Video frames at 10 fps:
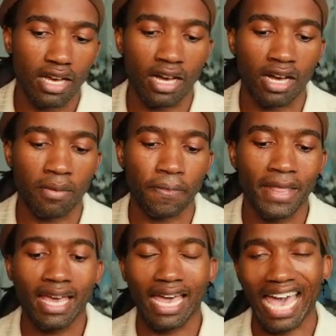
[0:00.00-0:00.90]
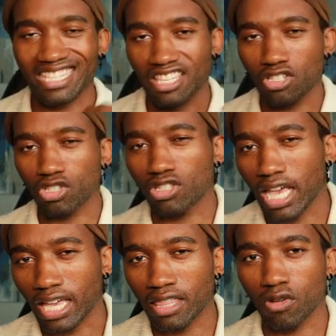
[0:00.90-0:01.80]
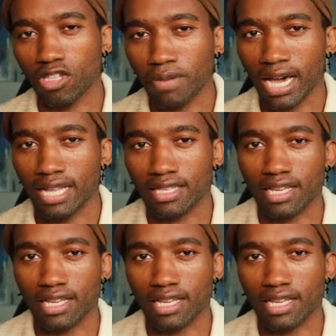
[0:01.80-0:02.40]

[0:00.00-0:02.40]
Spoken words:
As it's taking those paths,